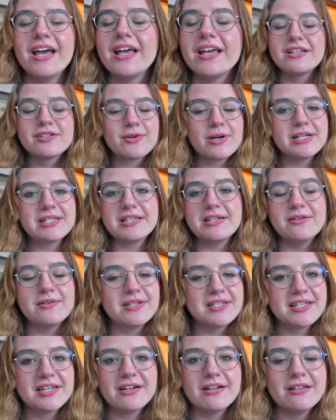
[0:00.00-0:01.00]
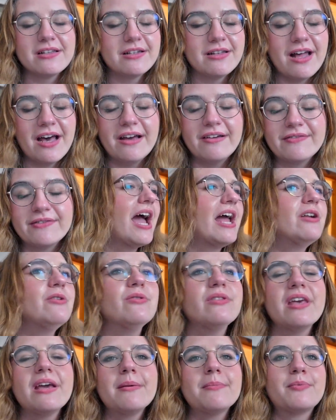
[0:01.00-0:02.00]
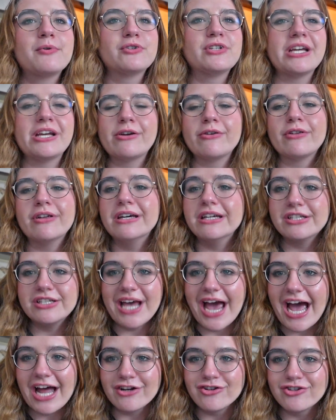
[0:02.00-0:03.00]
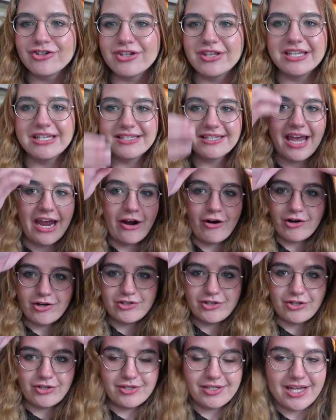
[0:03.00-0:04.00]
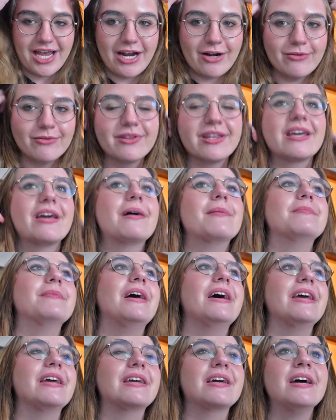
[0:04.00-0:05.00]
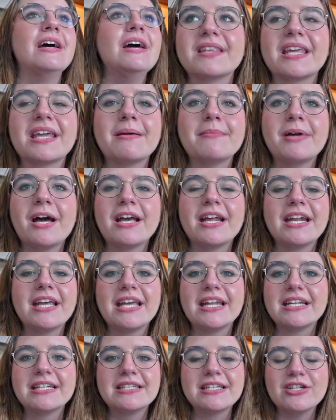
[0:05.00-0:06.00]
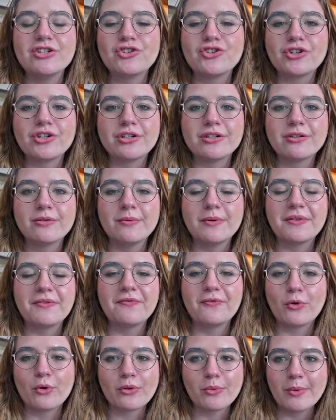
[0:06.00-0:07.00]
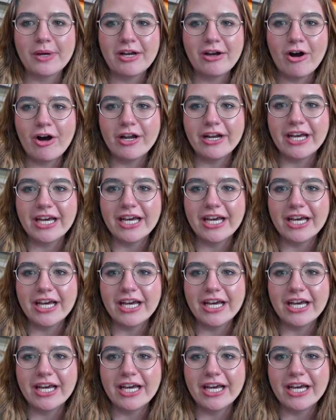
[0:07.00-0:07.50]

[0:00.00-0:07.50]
it's crazy. You can see it on the live. I don't think I'm particularly attached to these characters. I don't think I'm like I'm not gonna get a t-shirt with Fourth Wing on